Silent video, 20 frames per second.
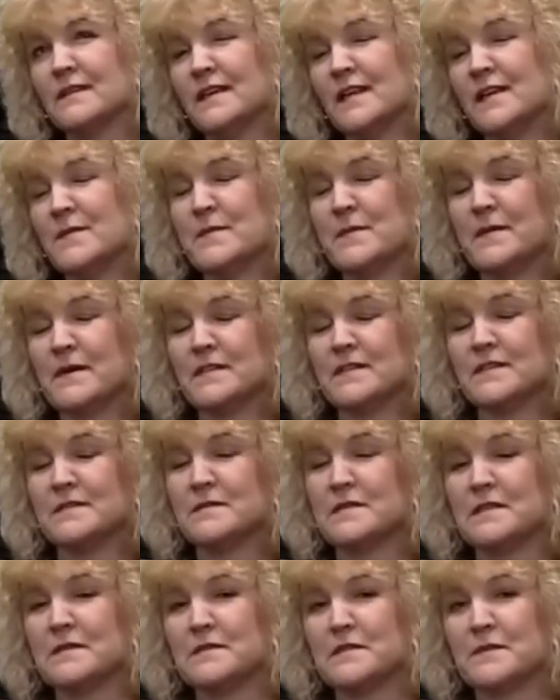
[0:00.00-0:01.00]
Labour Party
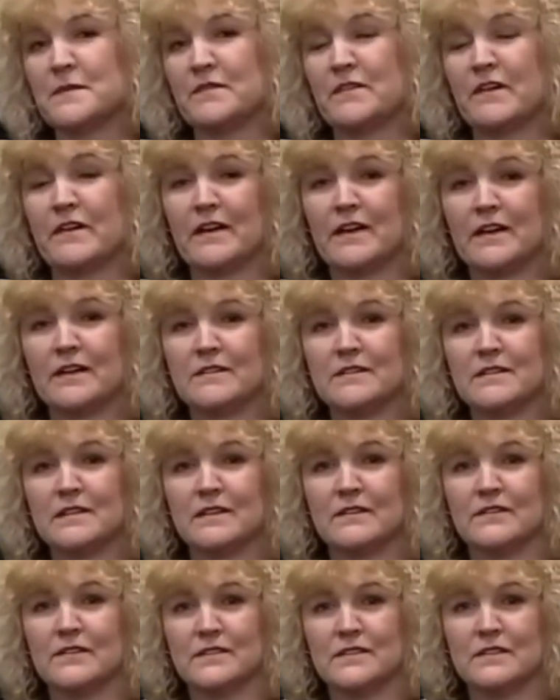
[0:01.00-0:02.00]
seems to be very close to the
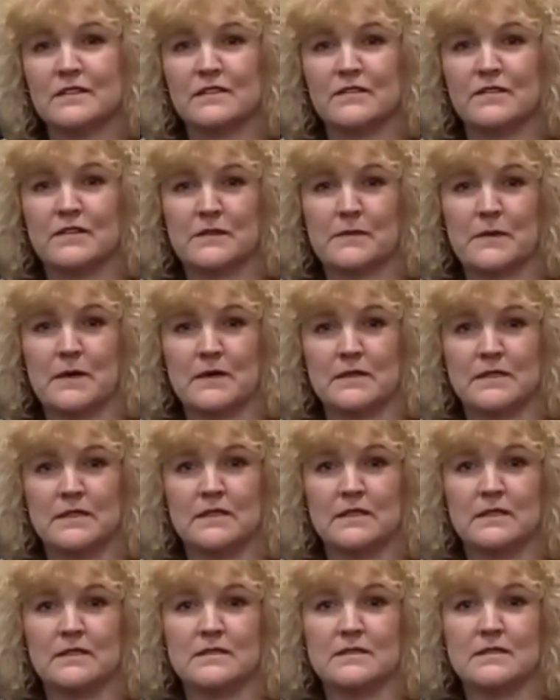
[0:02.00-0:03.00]
Conservative Party.
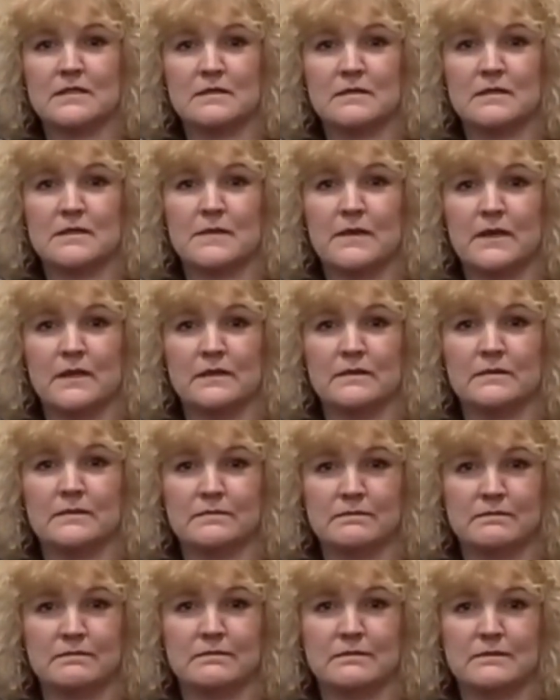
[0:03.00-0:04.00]
There doesn't seem to be a
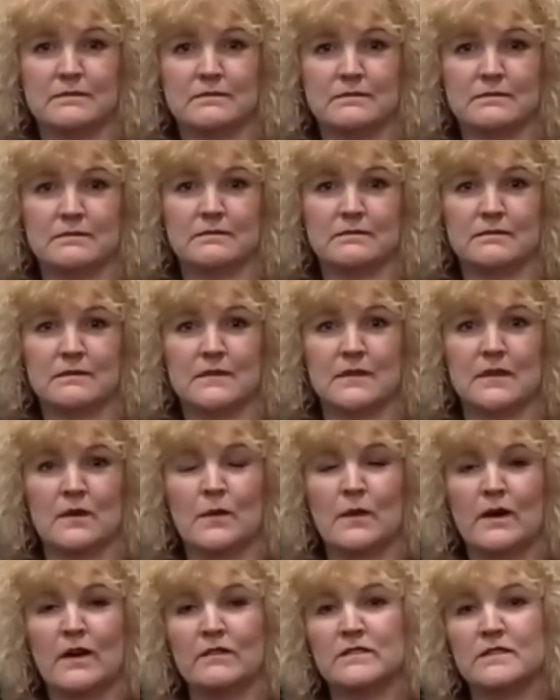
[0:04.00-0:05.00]

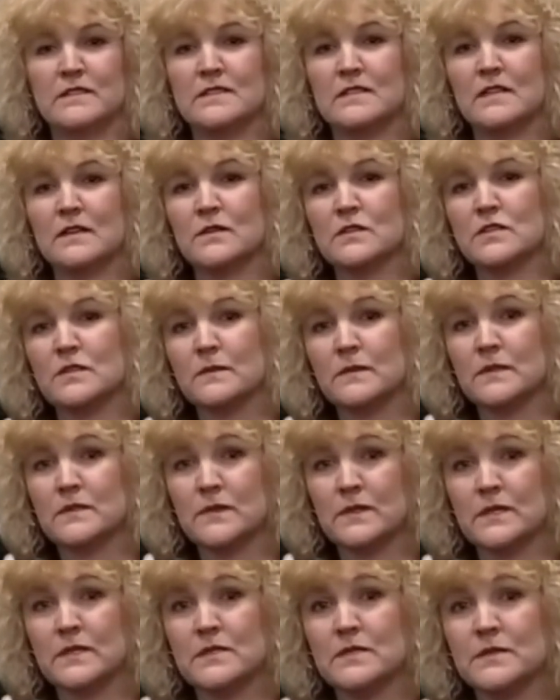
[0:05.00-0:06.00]
way of distinguishing
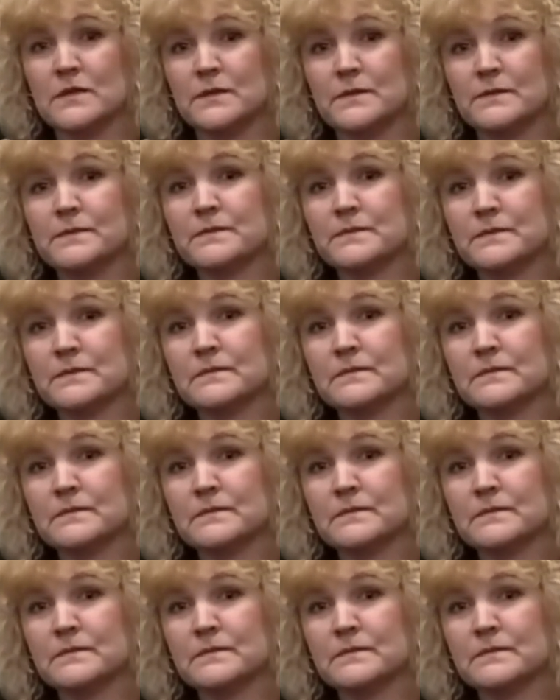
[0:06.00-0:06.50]
between the two.